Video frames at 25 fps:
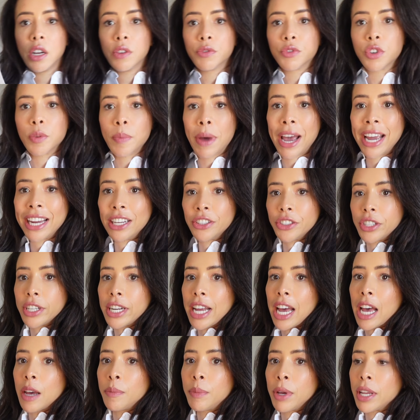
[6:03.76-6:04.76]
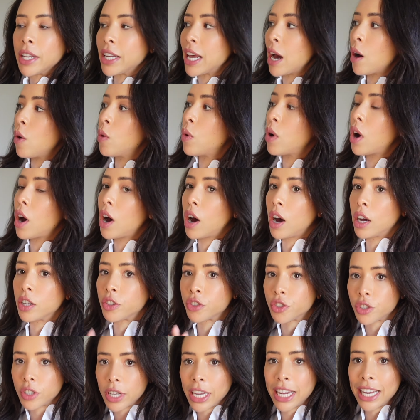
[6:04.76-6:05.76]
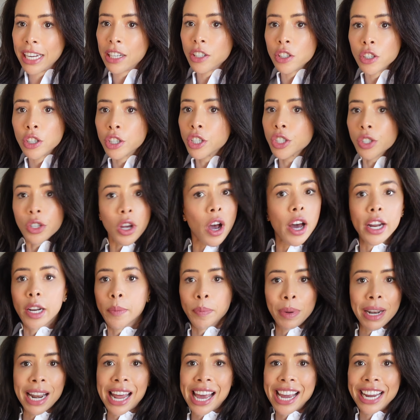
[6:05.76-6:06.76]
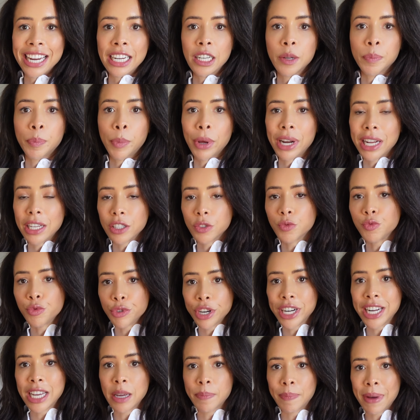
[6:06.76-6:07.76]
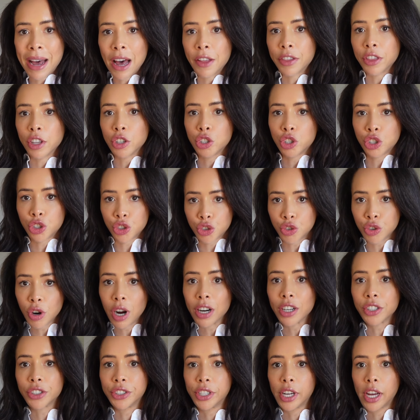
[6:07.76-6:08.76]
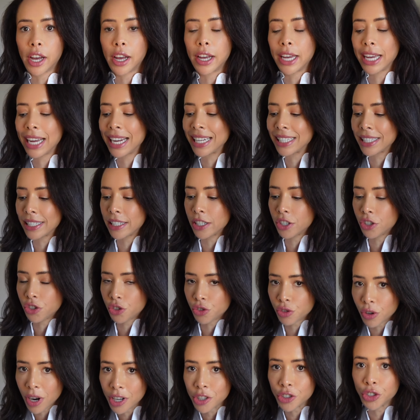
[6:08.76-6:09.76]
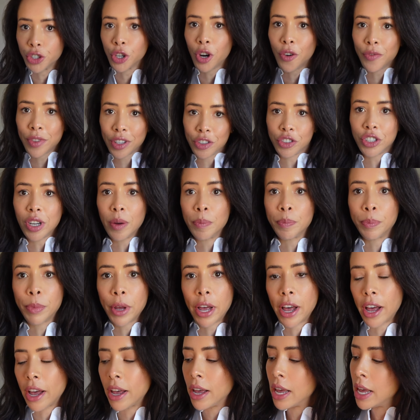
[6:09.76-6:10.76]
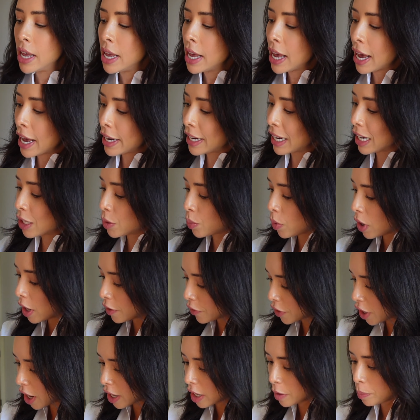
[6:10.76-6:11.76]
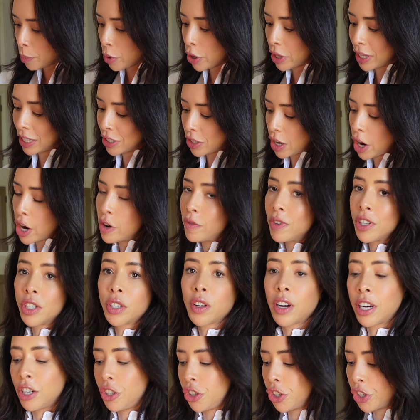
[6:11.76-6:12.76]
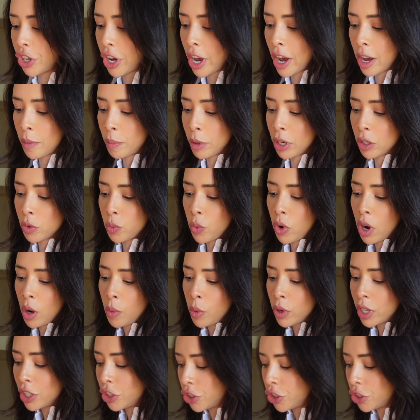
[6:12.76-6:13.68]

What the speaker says: from H&M. Now, it looks kind of plain, but it's really about the structure. It's the structure of the jumper, and that's why I've kind of put this oversized shirt, because what I want to